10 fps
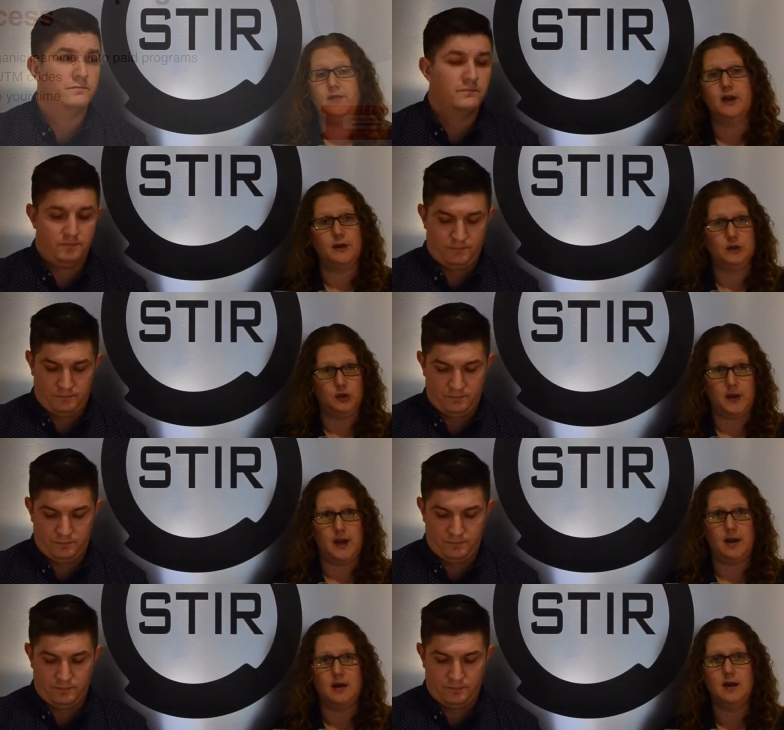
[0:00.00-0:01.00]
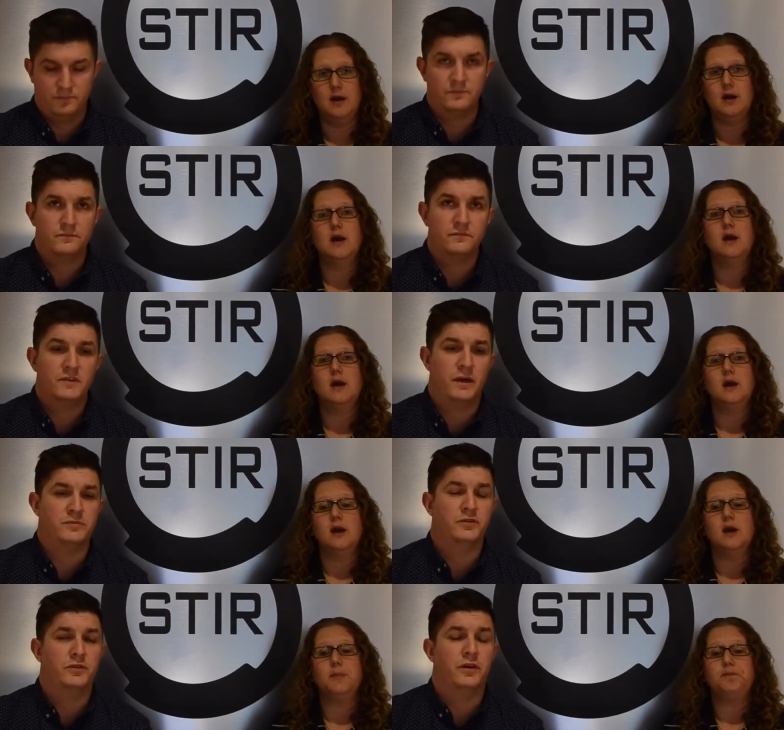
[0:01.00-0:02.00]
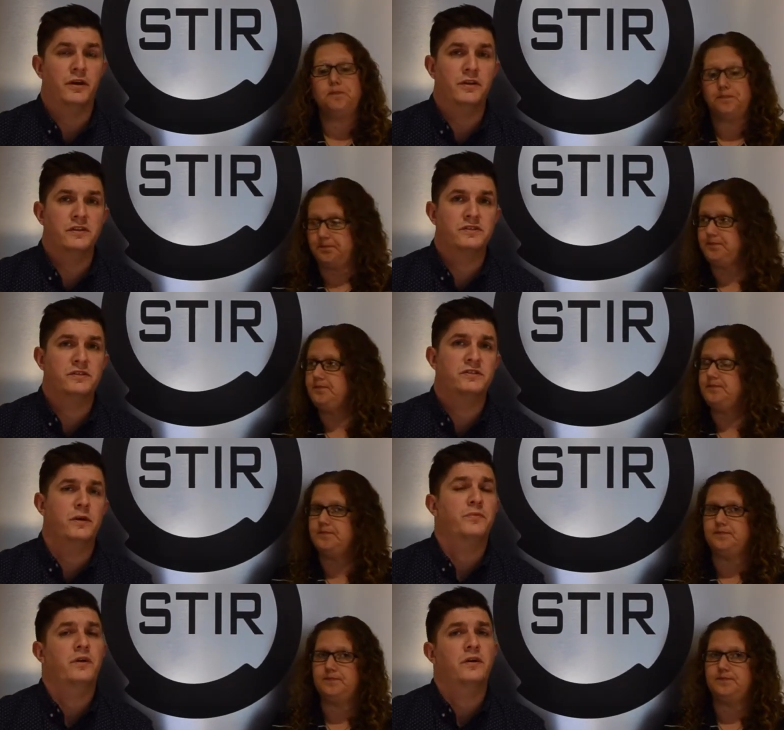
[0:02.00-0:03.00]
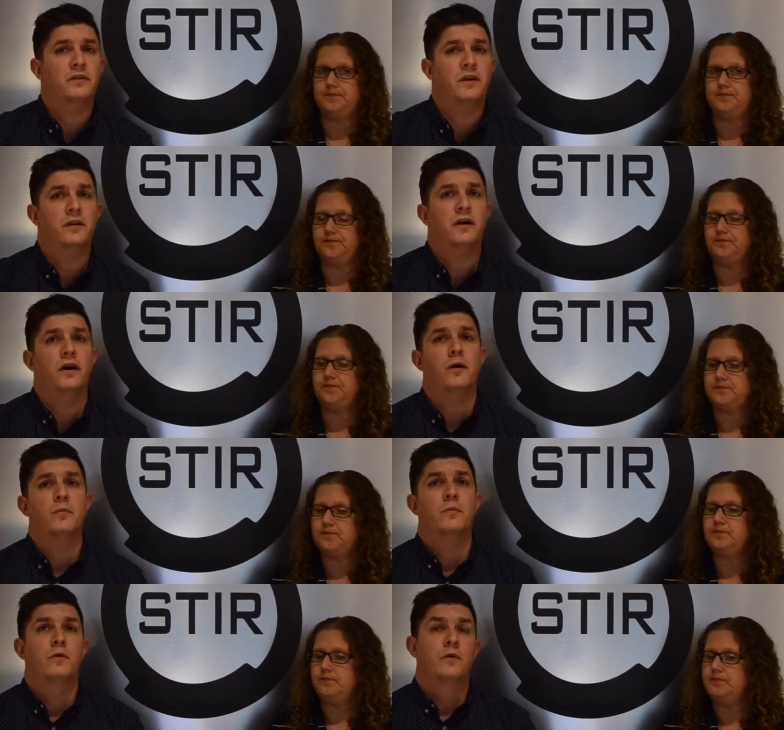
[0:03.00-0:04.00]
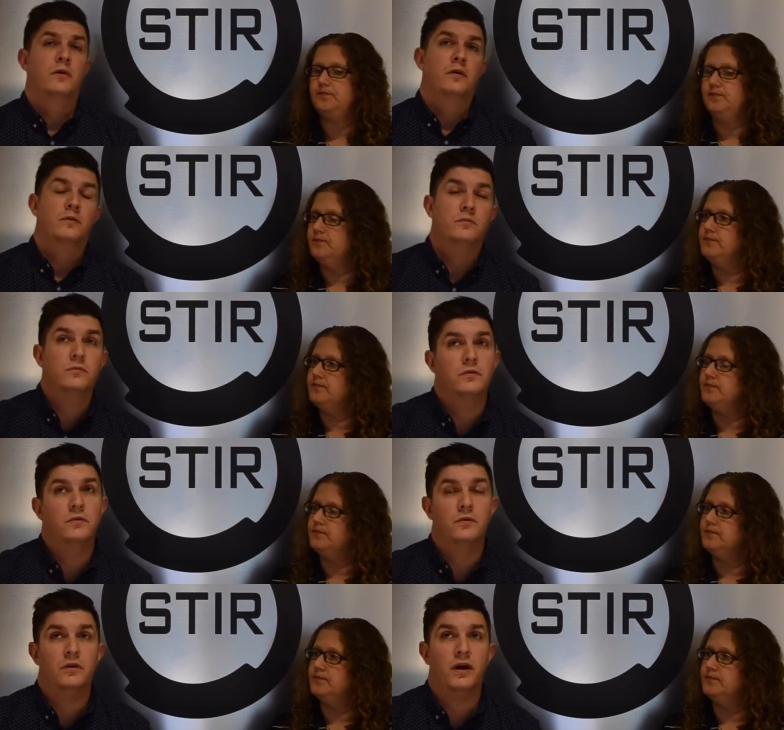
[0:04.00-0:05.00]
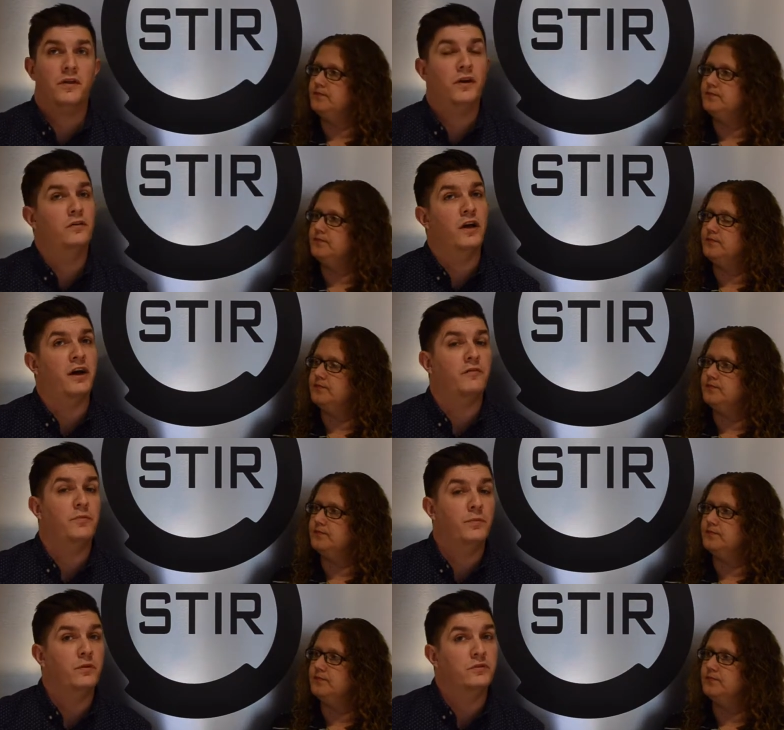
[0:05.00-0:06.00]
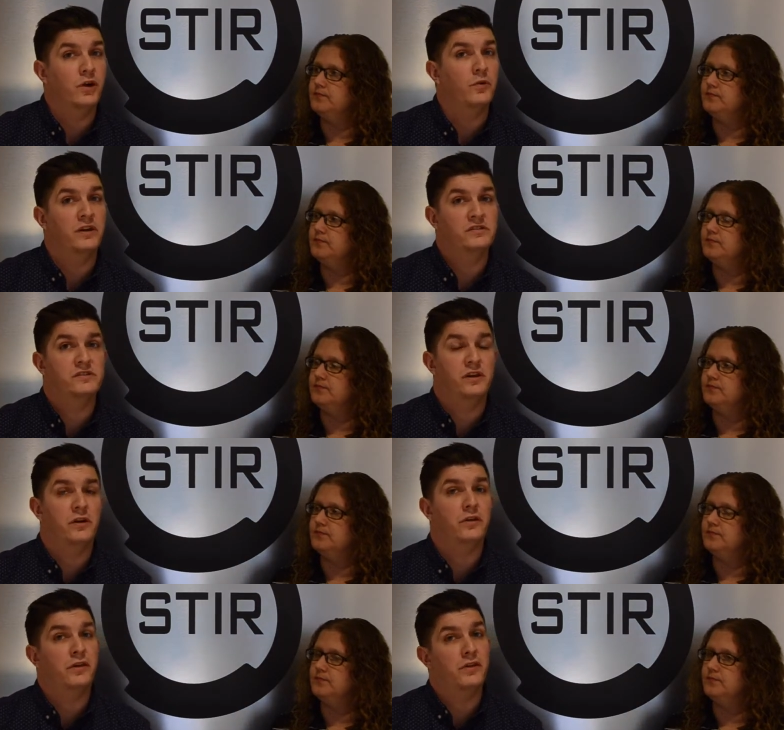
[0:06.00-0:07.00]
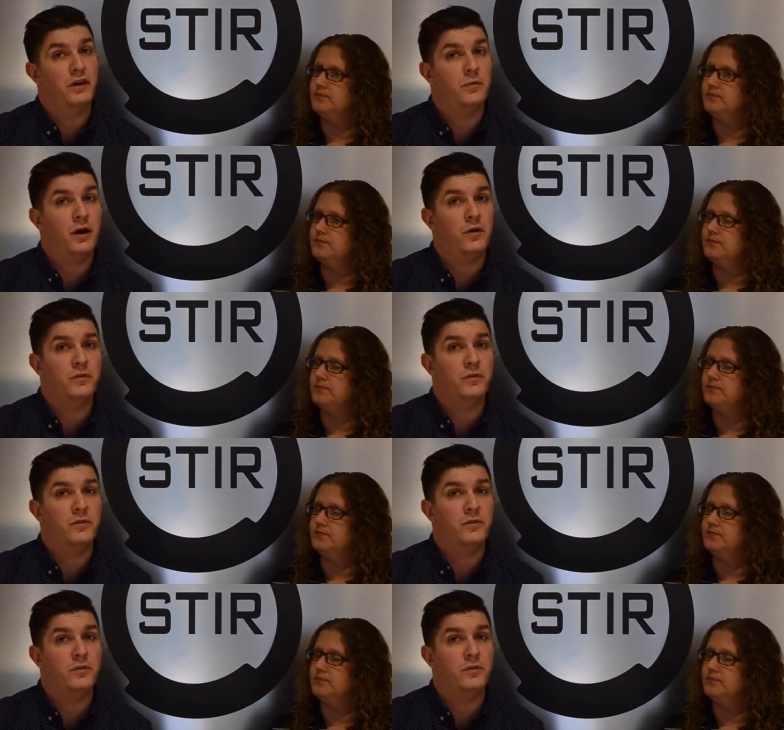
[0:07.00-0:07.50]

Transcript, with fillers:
Speaker 1: that you're doing.
Speaker 2: Absolutely. And this is something that um, I think a lot of people don't necessarily think about